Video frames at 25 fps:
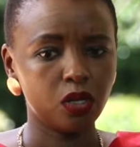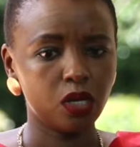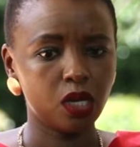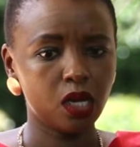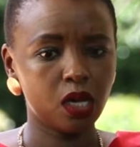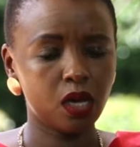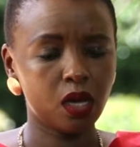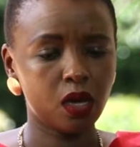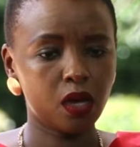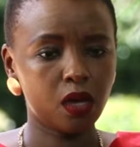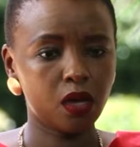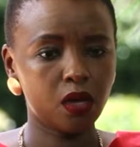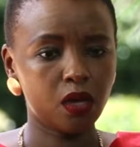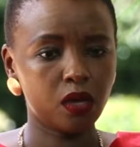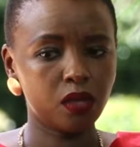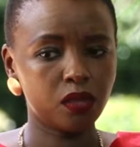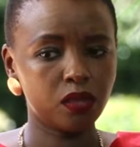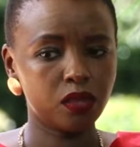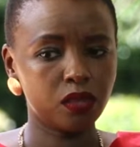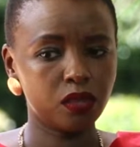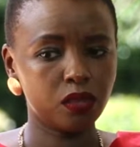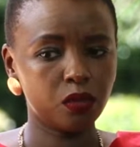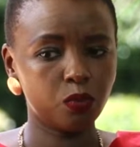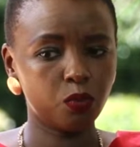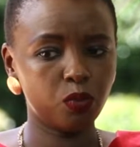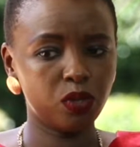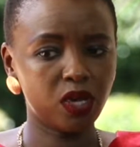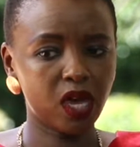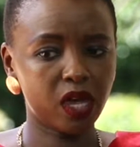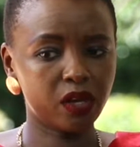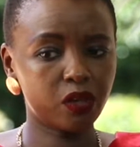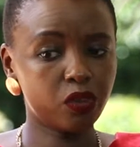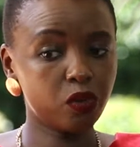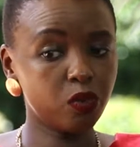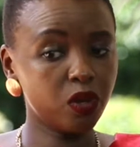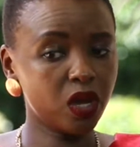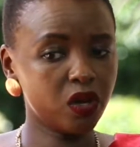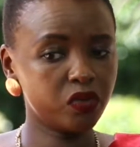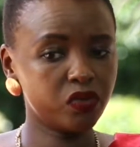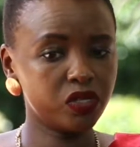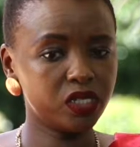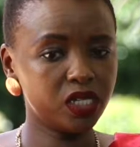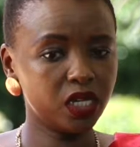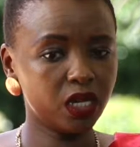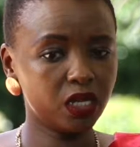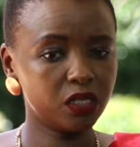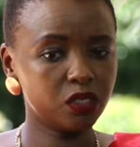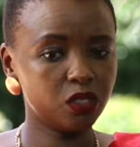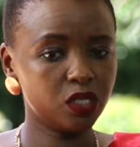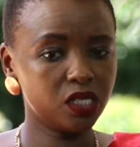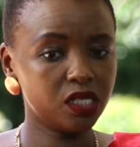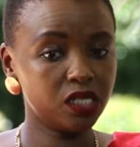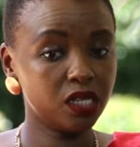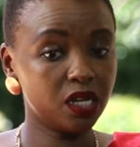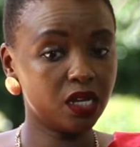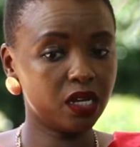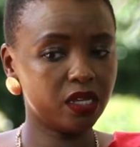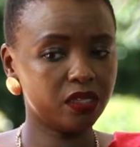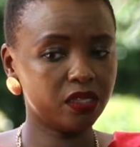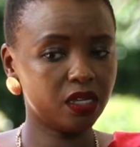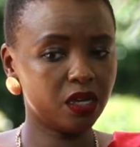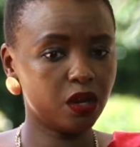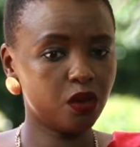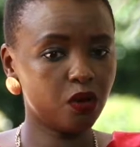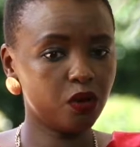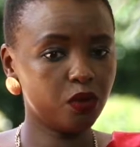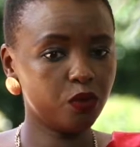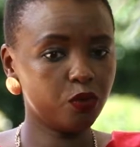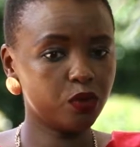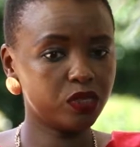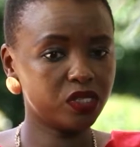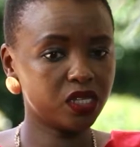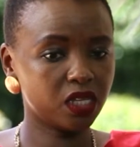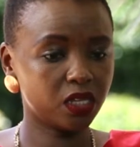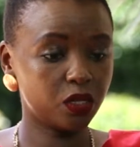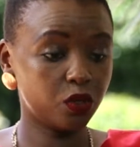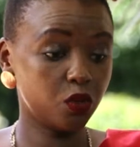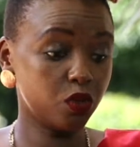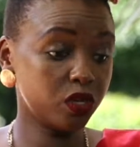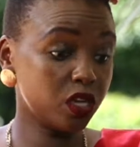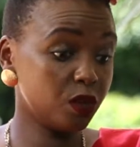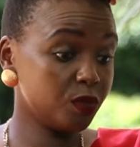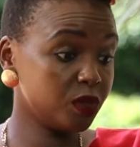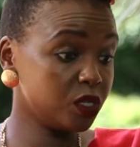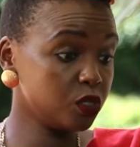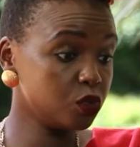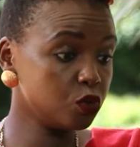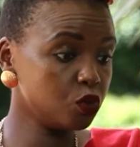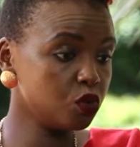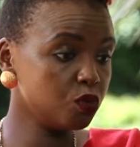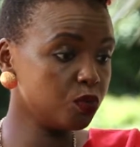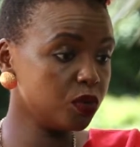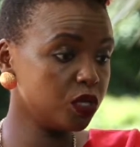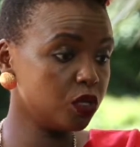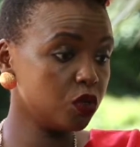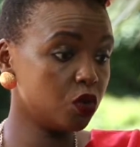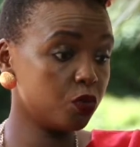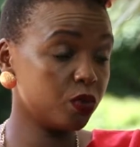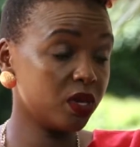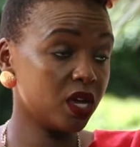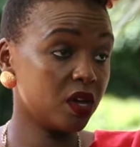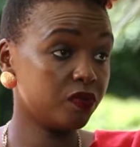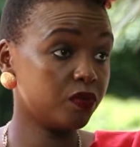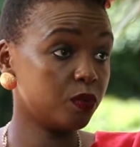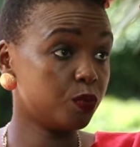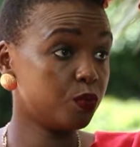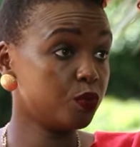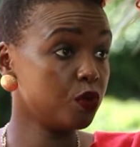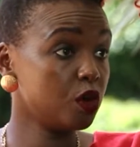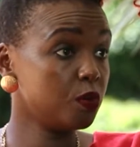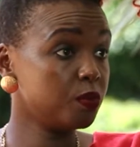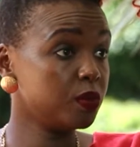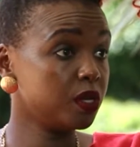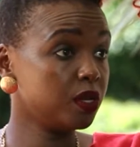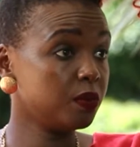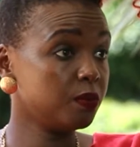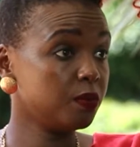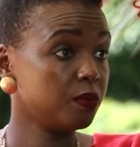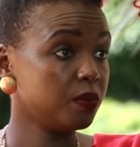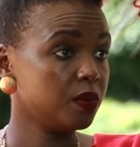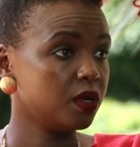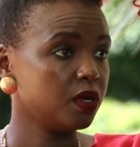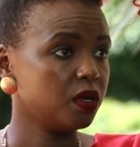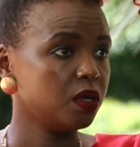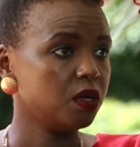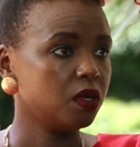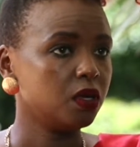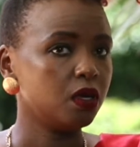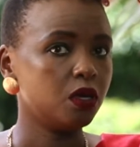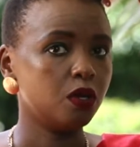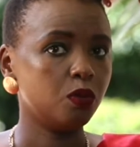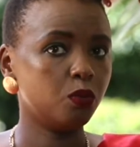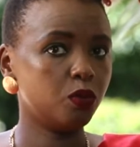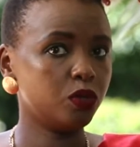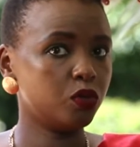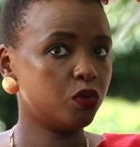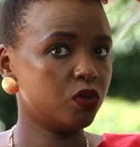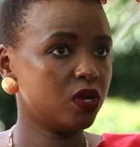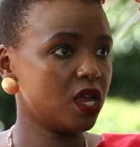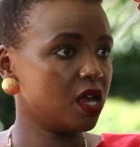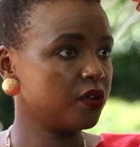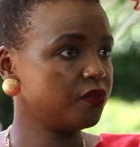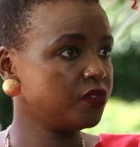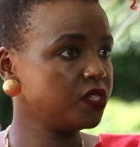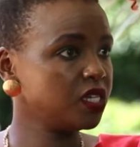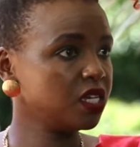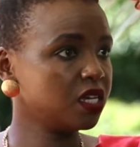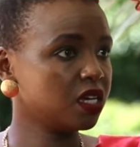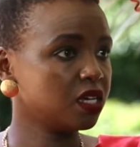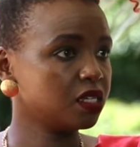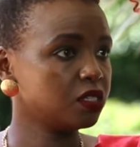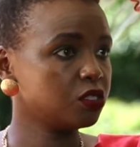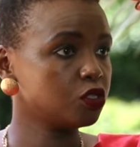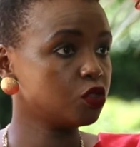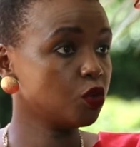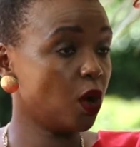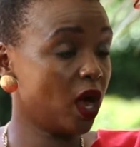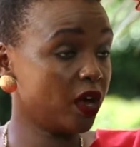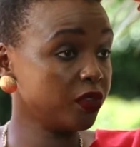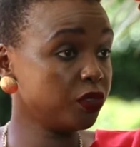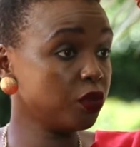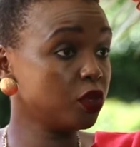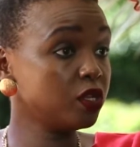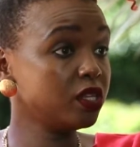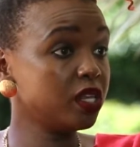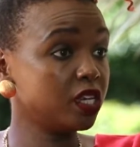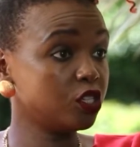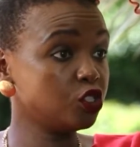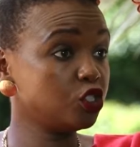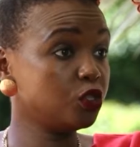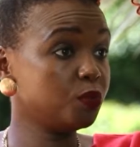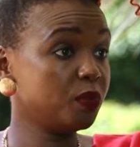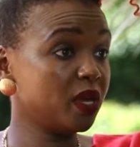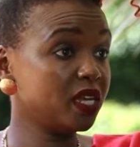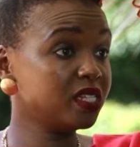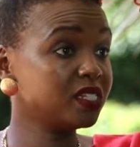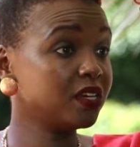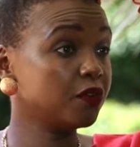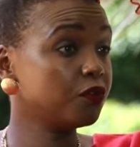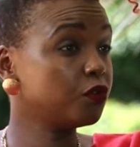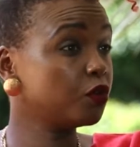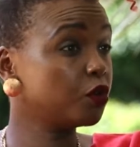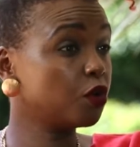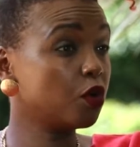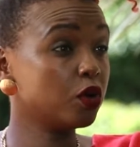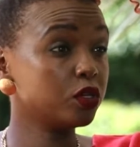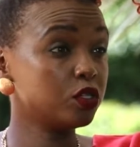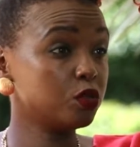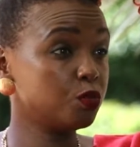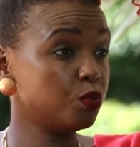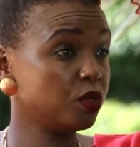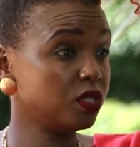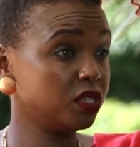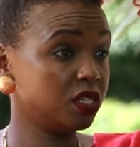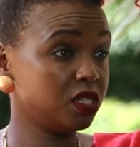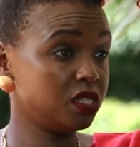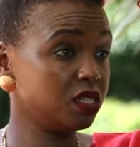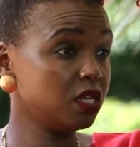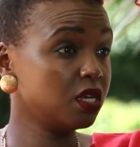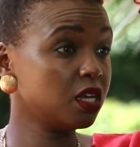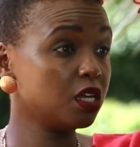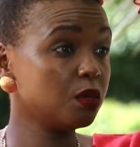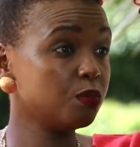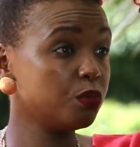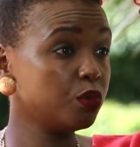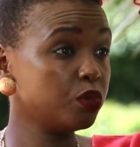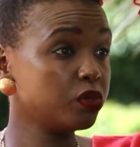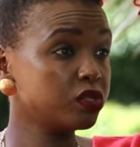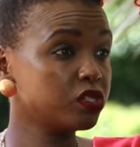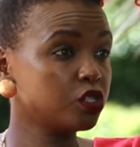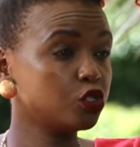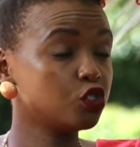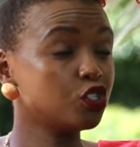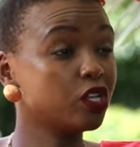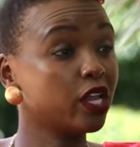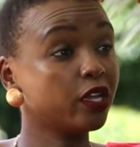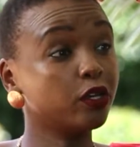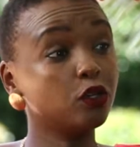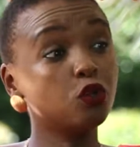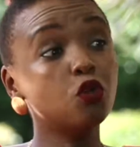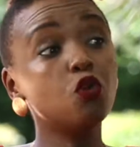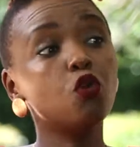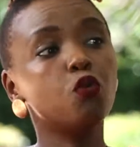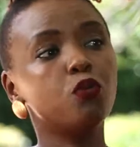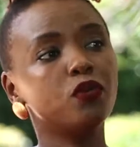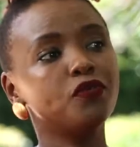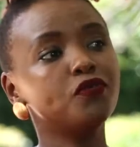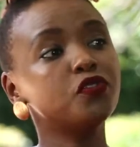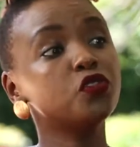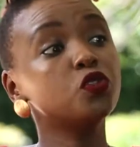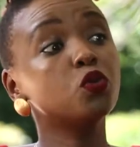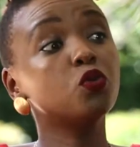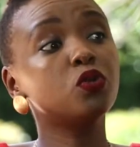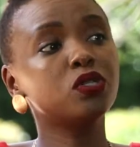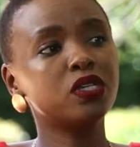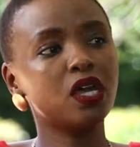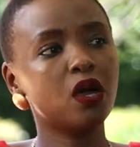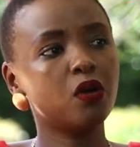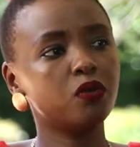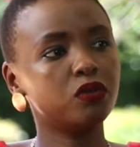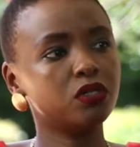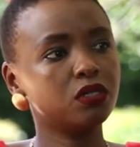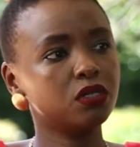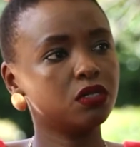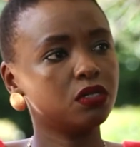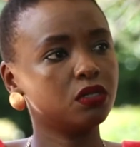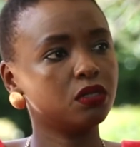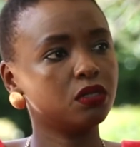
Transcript: uh, we had 300 tickets on sale, and the girl who was the document told me, "Yo, we have a problem. We don't have tickets." So I thought that she meant I forgot to bring the ticket book. So she's like, "No, we've sold out."